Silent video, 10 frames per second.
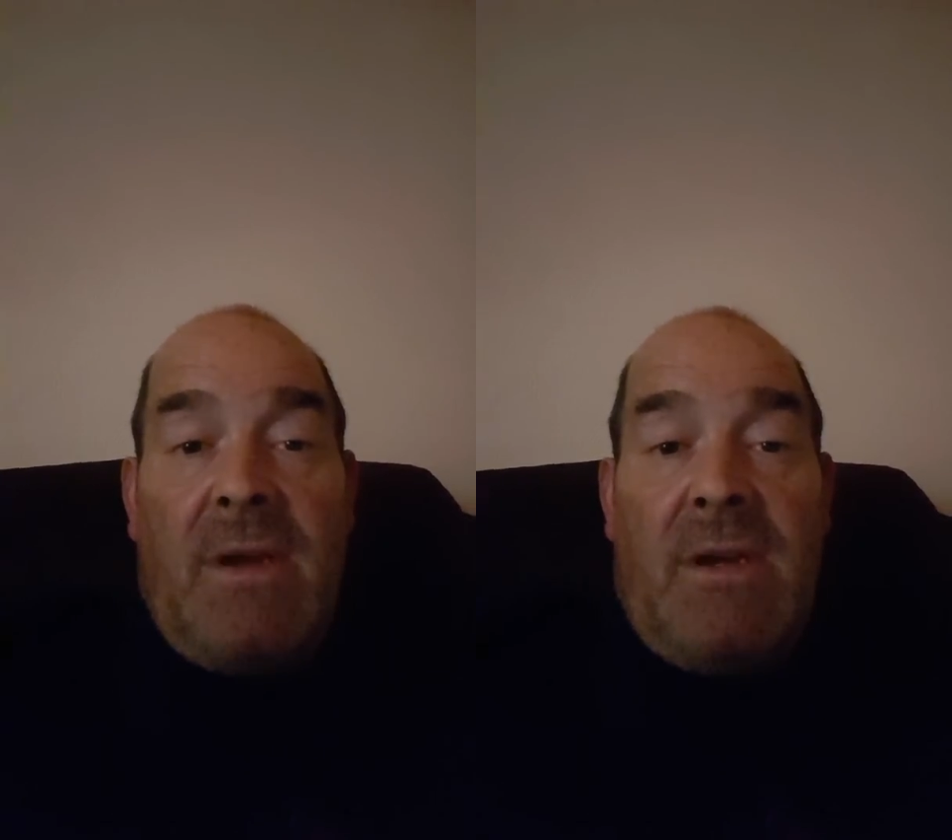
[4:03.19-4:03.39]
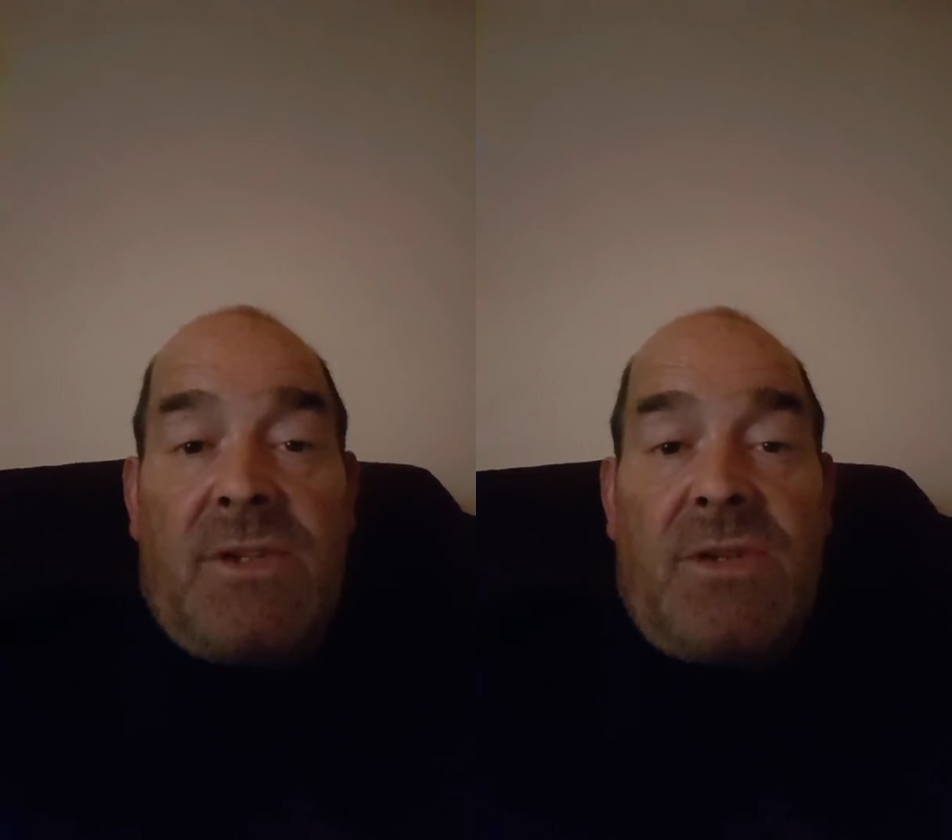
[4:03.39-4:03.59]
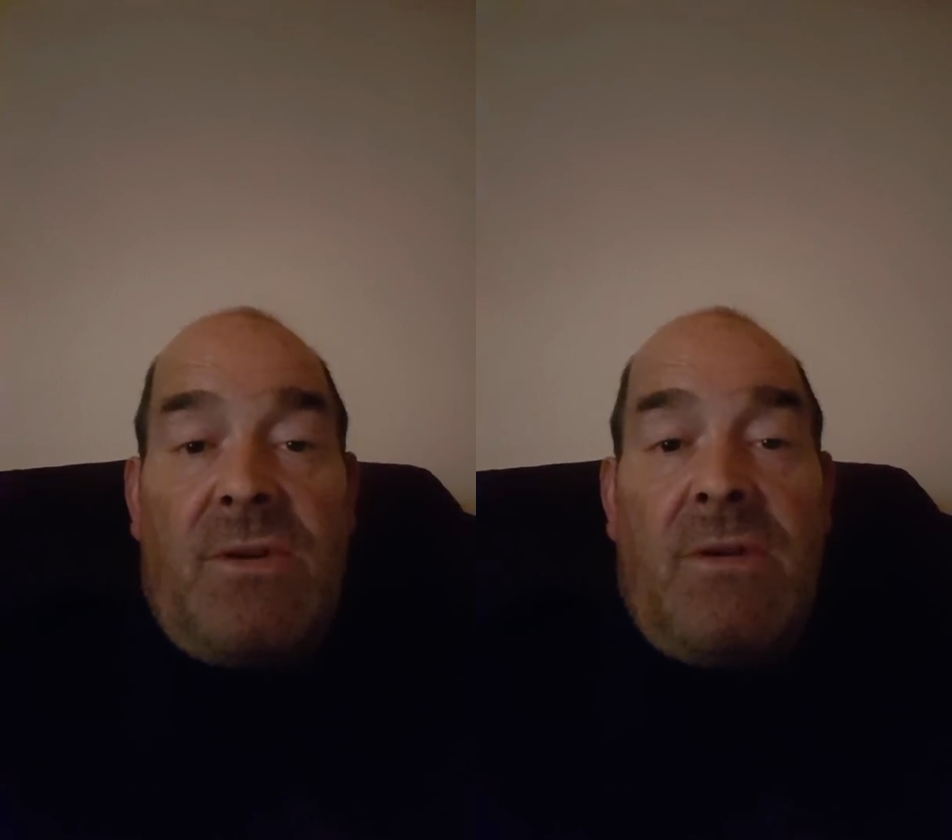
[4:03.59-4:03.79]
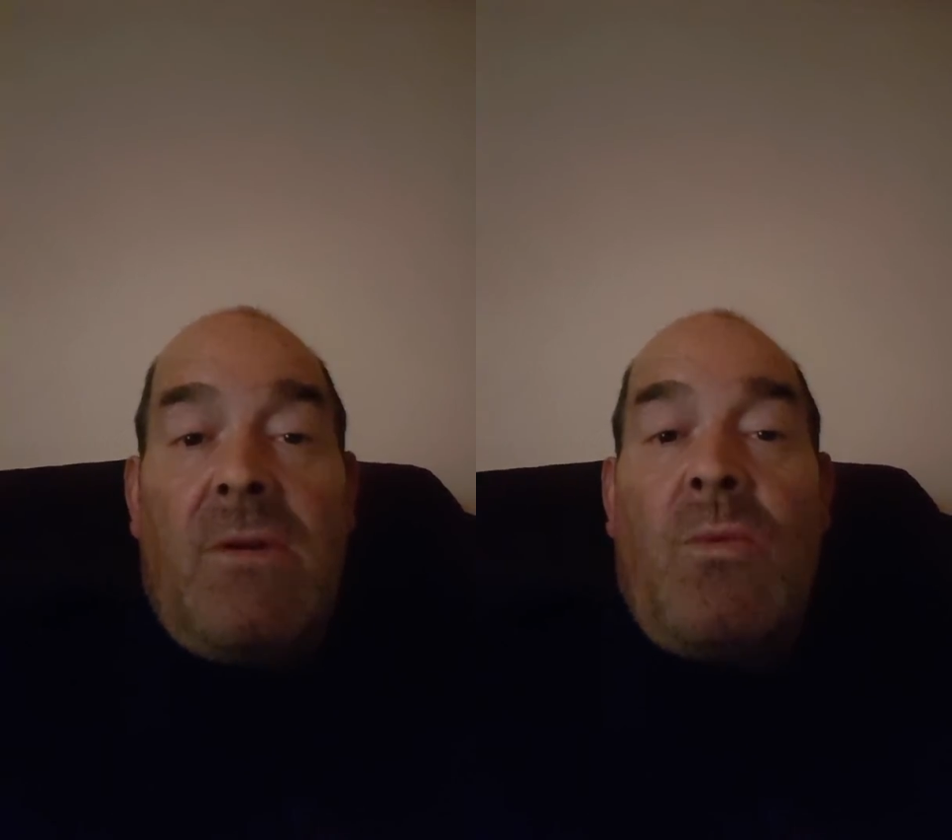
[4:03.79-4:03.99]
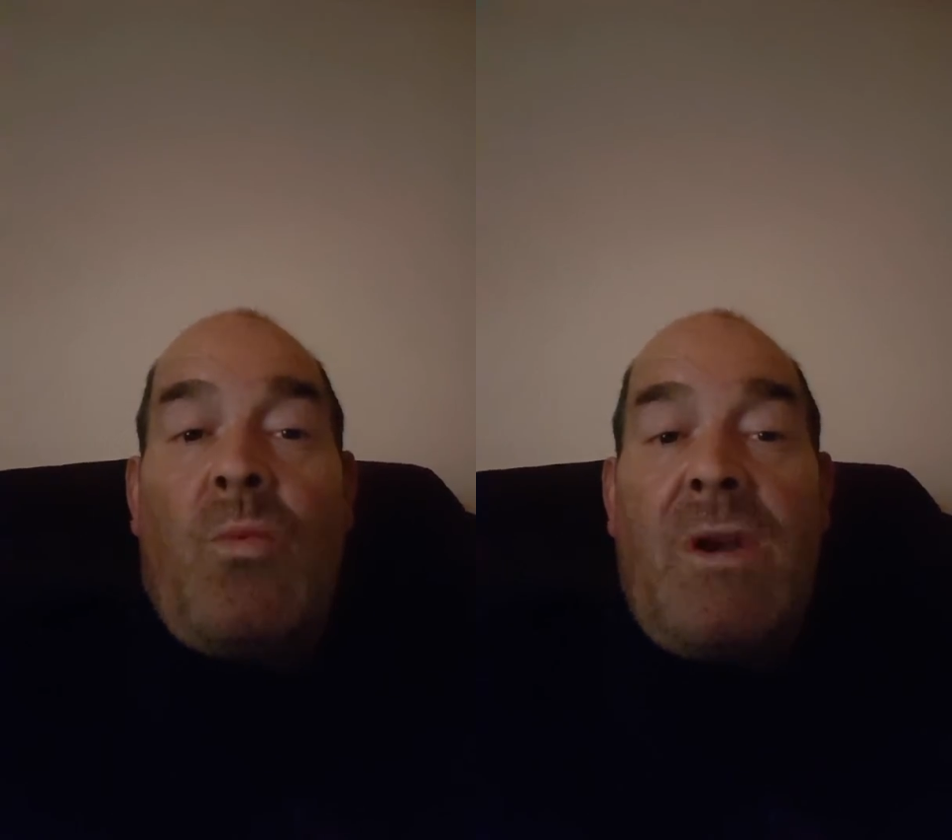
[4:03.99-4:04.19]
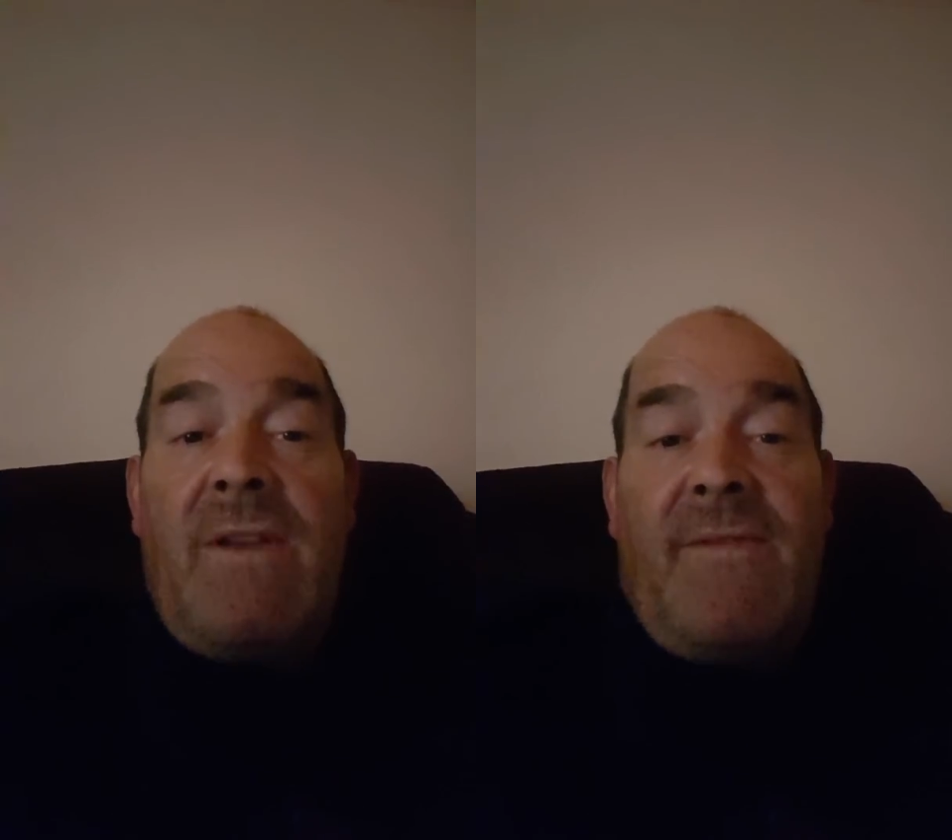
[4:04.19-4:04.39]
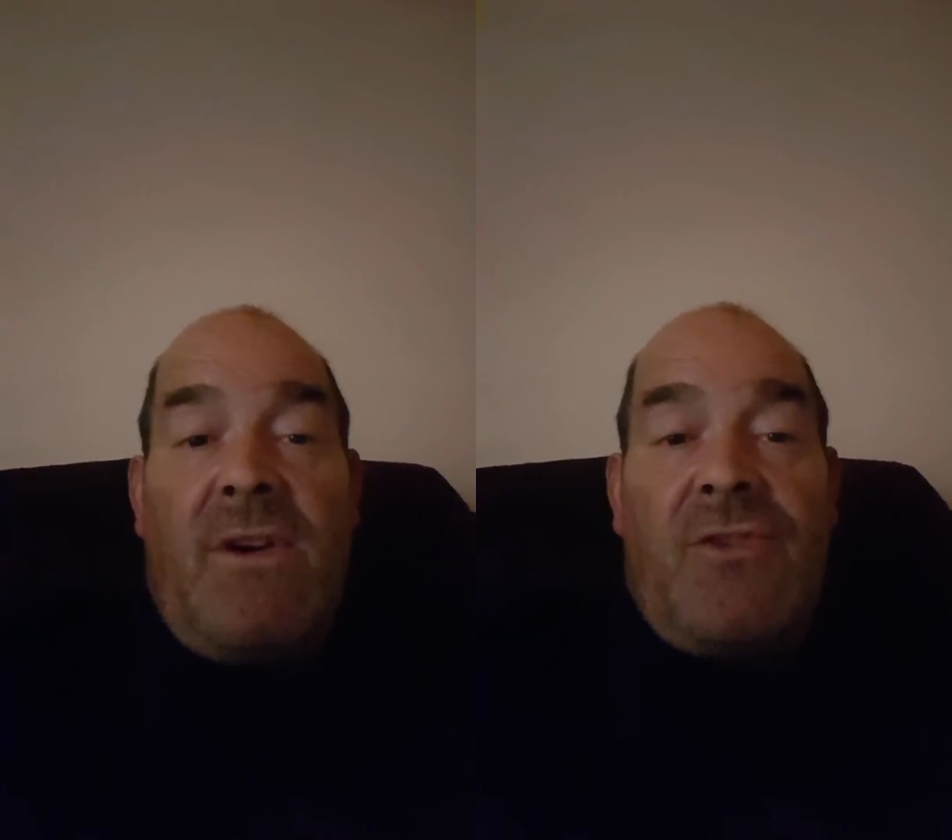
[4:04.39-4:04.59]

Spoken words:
So when you've got a